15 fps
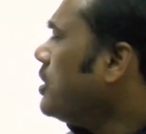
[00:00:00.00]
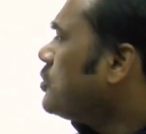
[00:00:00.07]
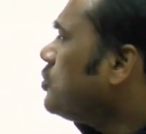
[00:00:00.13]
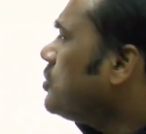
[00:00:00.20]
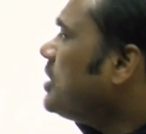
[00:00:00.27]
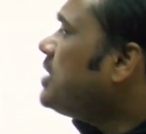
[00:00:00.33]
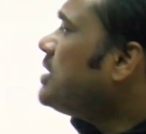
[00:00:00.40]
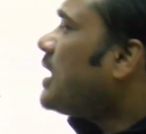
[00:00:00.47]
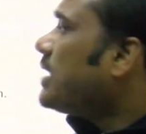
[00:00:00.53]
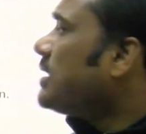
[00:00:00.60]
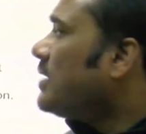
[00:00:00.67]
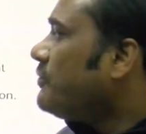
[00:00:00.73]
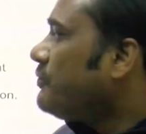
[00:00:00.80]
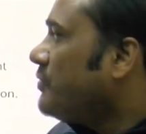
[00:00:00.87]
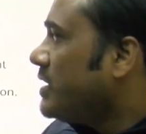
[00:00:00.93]
So these are
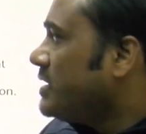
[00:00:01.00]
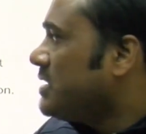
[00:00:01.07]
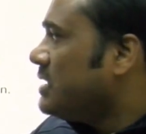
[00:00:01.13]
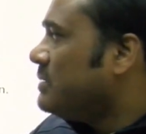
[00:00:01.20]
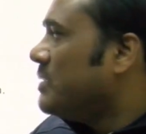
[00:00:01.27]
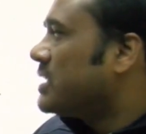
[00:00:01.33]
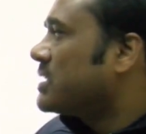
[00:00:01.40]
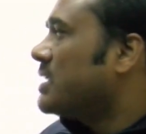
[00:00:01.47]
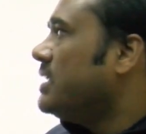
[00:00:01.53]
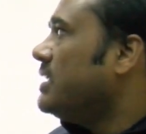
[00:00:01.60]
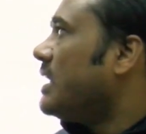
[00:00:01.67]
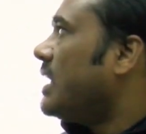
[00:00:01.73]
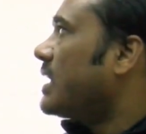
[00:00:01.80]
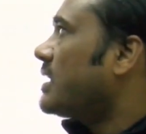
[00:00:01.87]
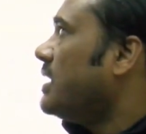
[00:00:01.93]
the phases
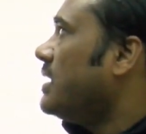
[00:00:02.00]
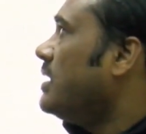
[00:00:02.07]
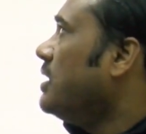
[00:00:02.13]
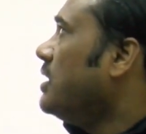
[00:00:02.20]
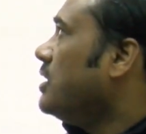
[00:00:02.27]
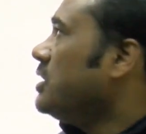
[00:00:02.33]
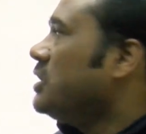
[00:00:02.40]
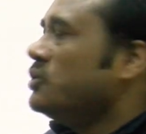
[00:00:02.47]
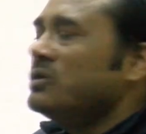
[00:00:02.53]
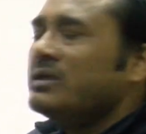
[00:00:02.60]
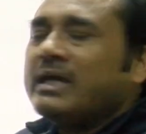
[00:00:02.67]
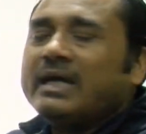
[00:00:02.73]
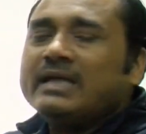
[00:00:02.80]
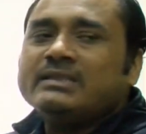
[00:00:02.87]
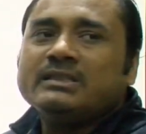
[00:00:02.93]
basically occur
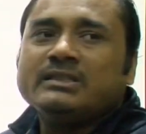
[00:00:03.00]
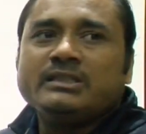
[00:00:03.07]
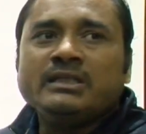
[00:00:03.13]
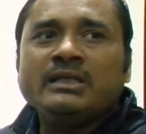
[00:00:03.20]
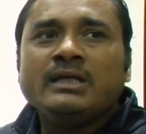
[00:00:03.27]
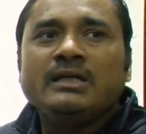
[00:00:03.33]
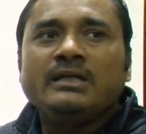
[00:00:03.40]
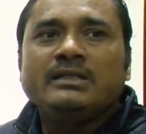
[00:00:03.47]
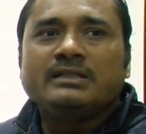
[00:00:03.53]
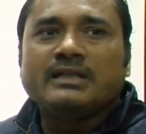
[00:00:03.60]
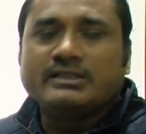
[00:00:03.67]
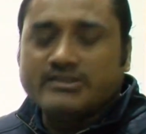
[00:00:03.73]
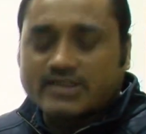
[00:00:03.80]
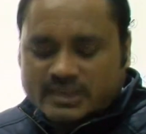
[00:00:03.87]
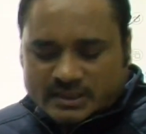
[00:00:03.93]
during SET
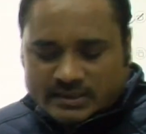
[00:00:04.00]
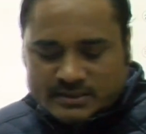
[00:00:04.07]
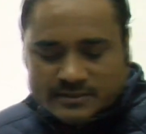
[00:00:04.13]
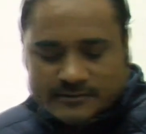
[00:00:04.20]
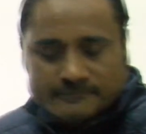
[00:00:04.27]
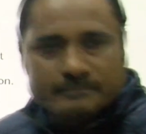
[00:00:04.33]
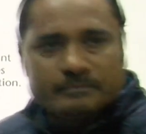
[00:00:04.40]
transactions.